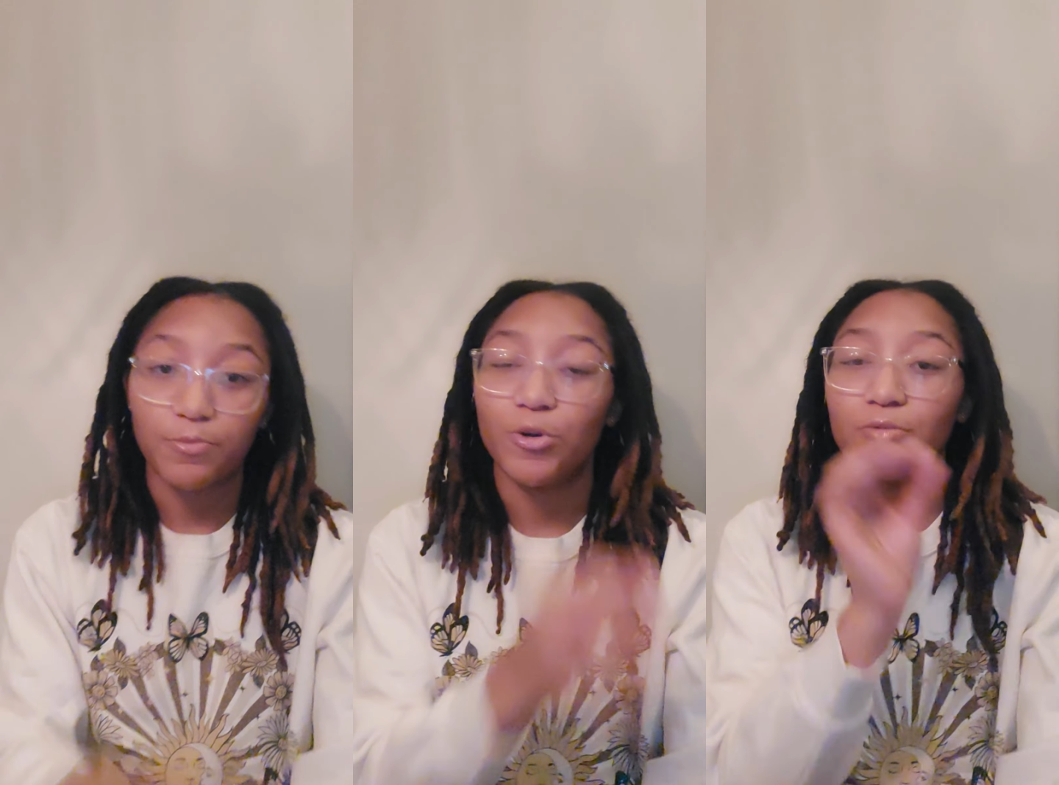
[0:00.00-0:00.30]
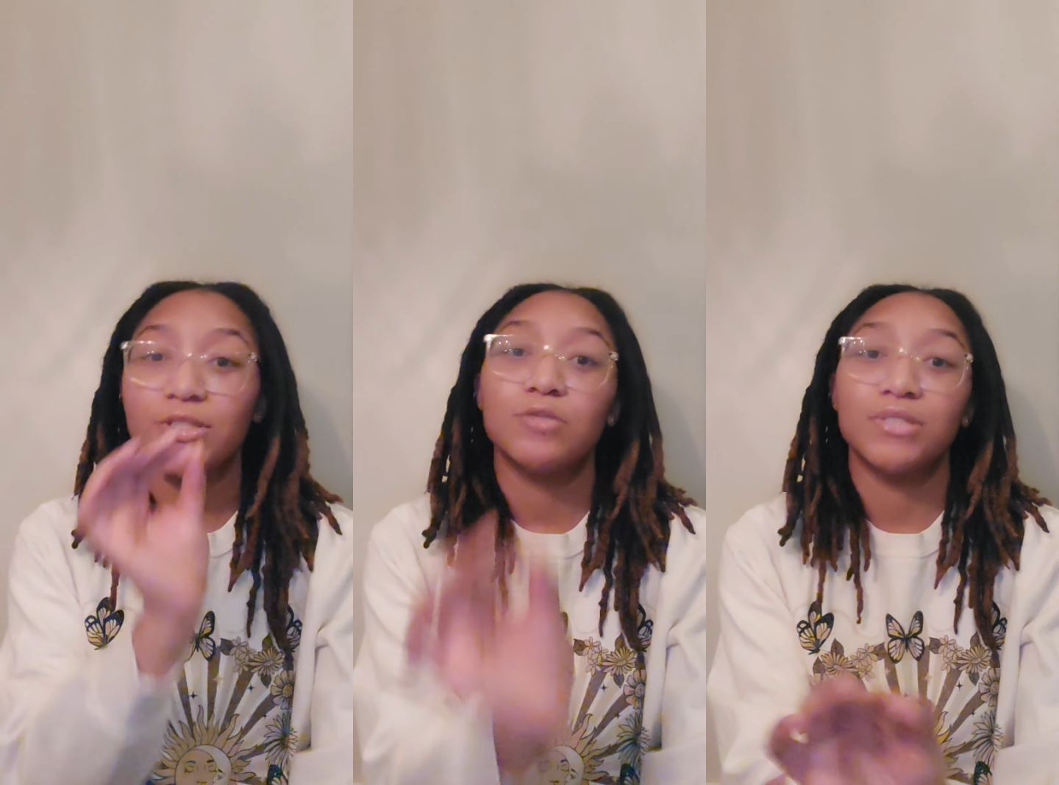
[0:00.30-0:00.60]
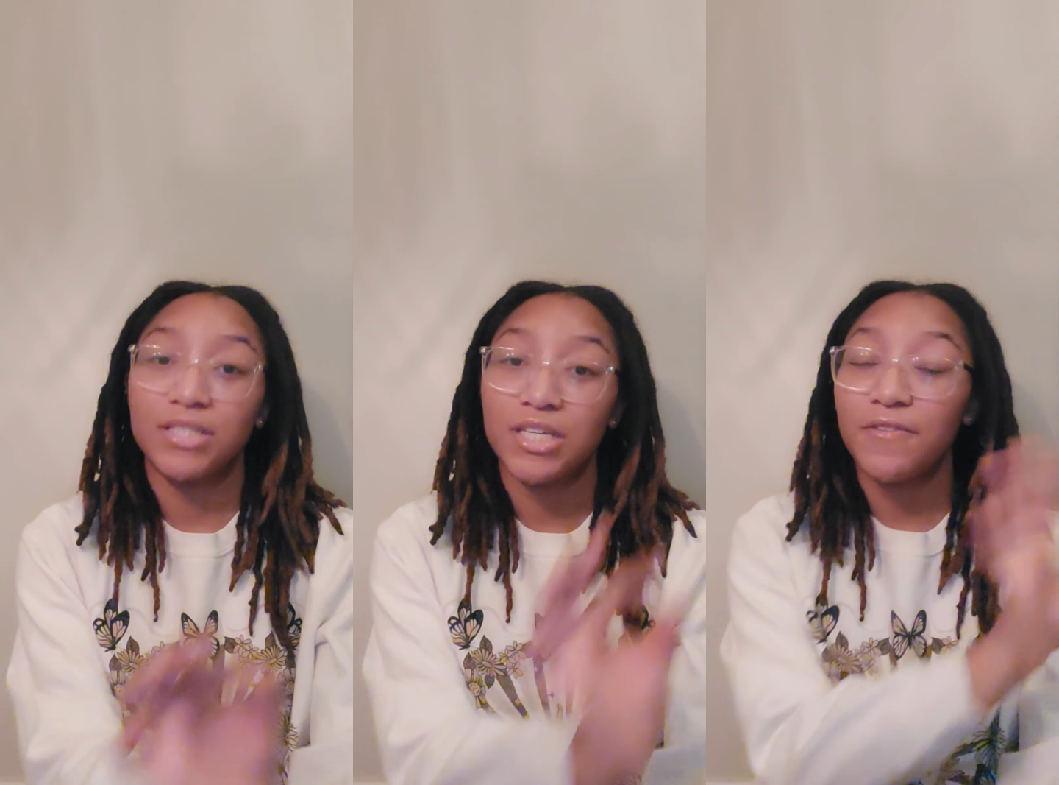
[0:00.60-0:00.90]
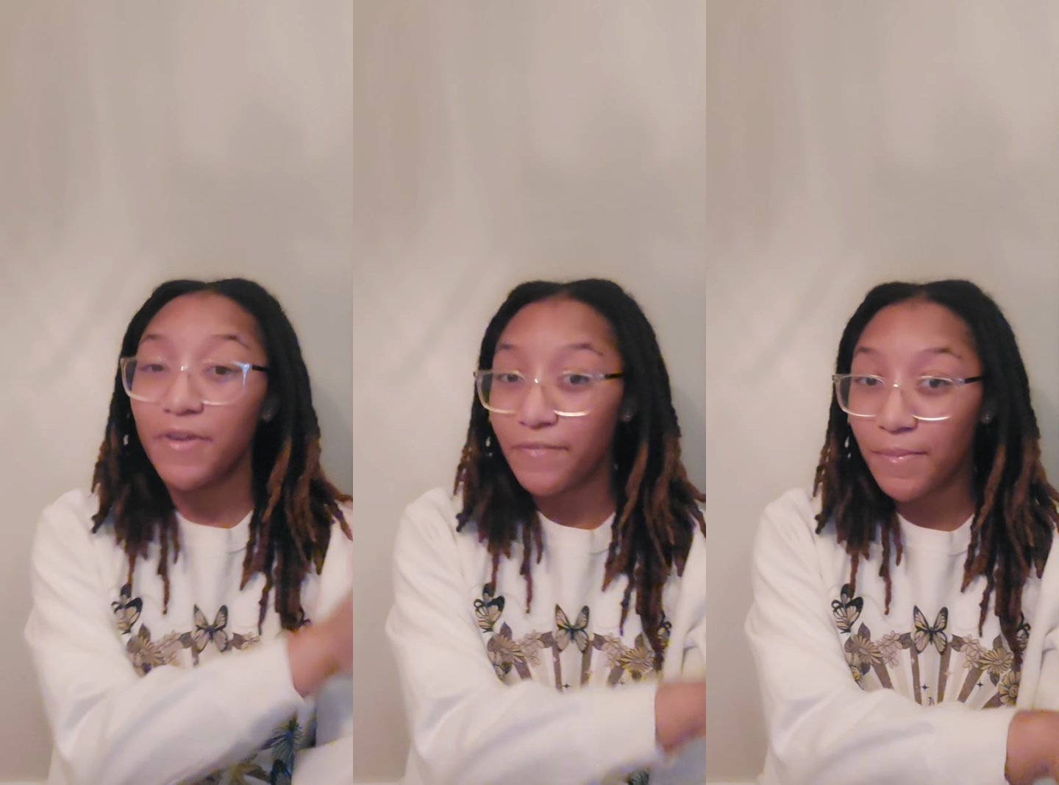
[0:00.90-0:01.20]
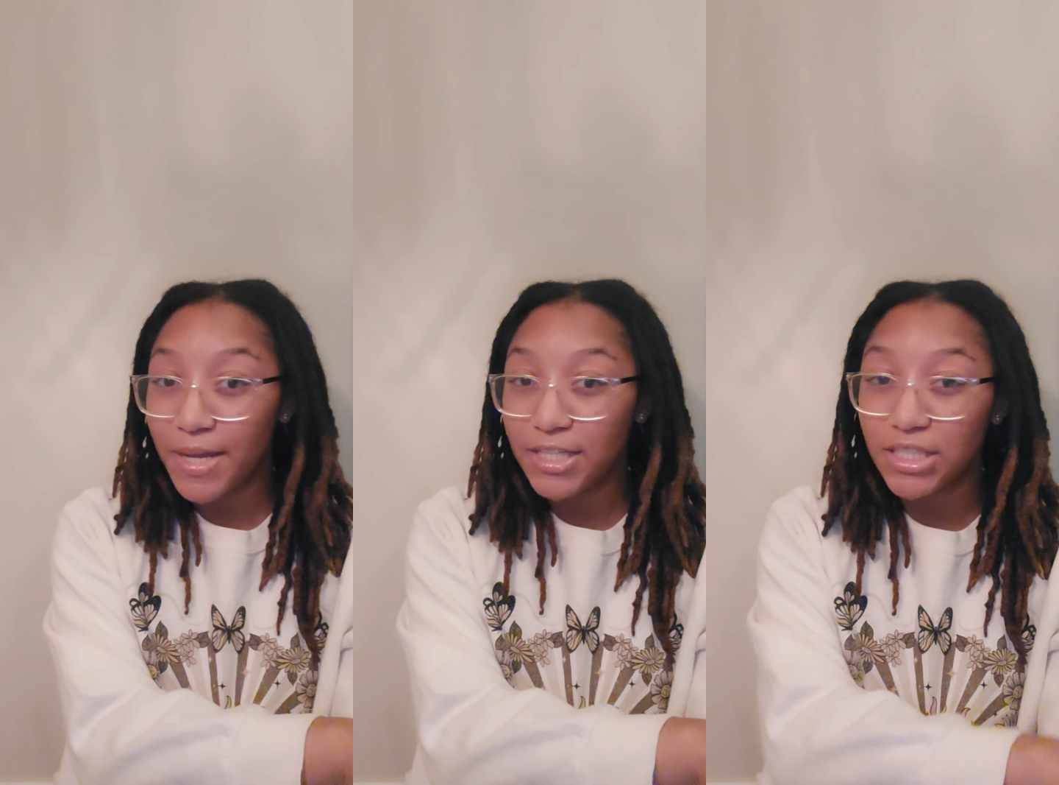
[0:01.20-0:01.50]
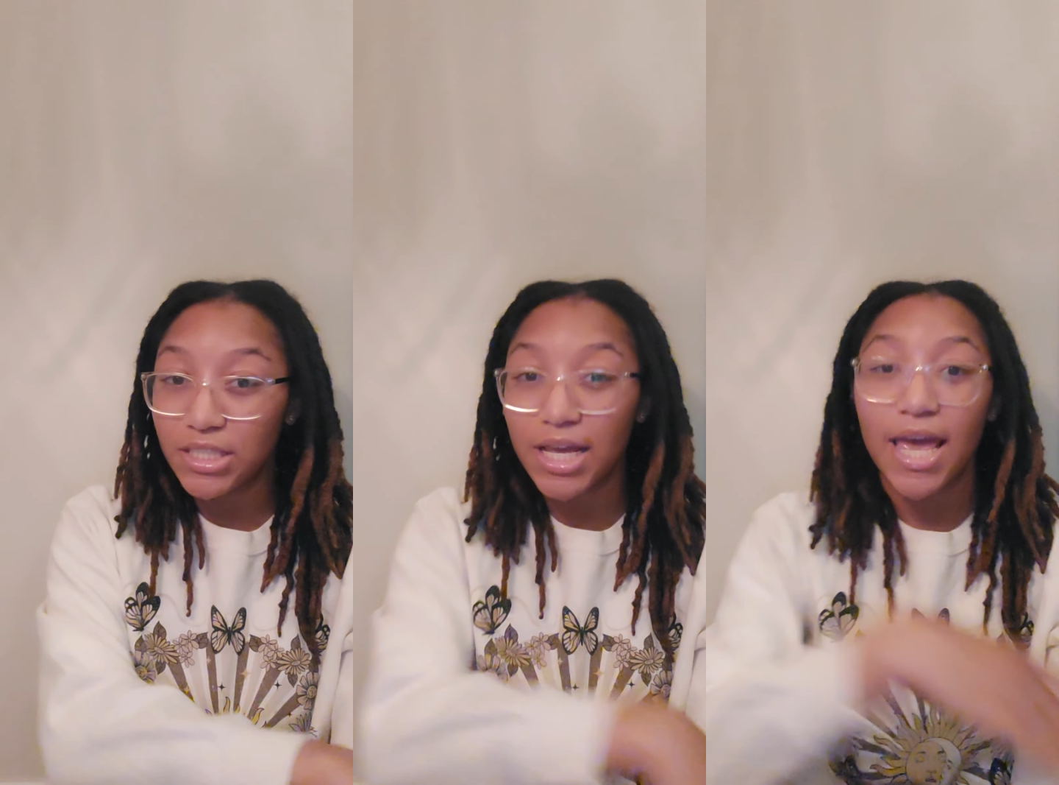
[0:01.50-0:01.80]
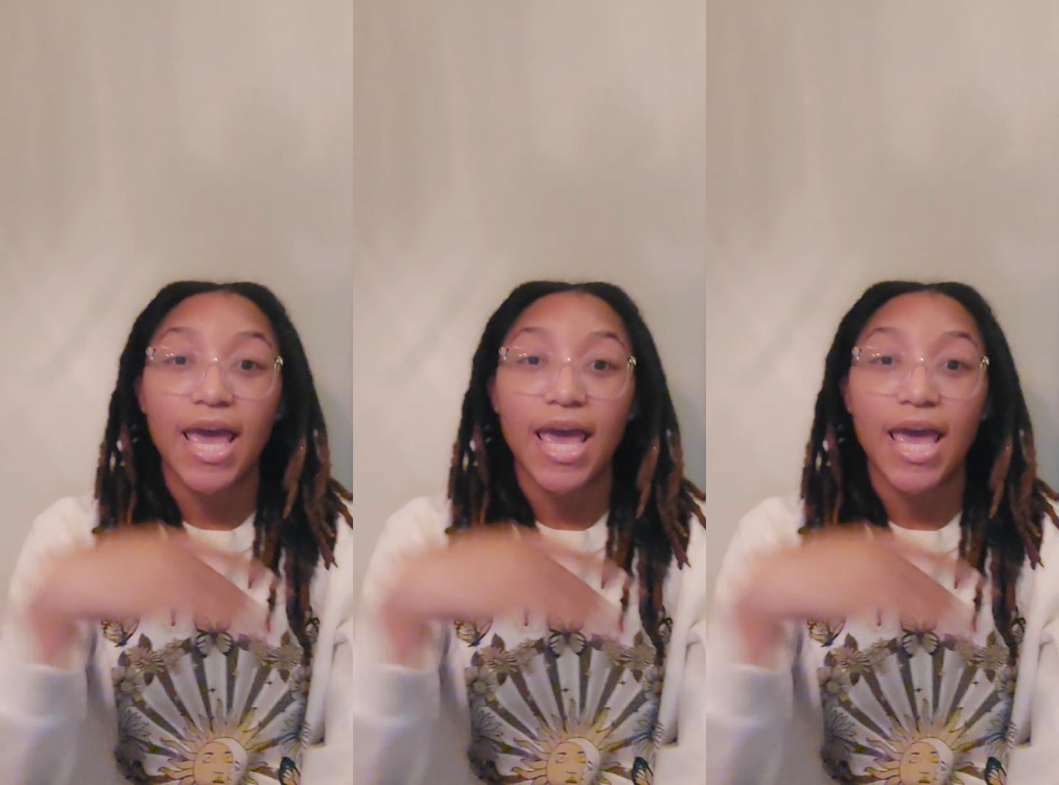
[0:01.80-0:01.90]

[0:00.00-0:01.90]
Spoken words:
to receive information.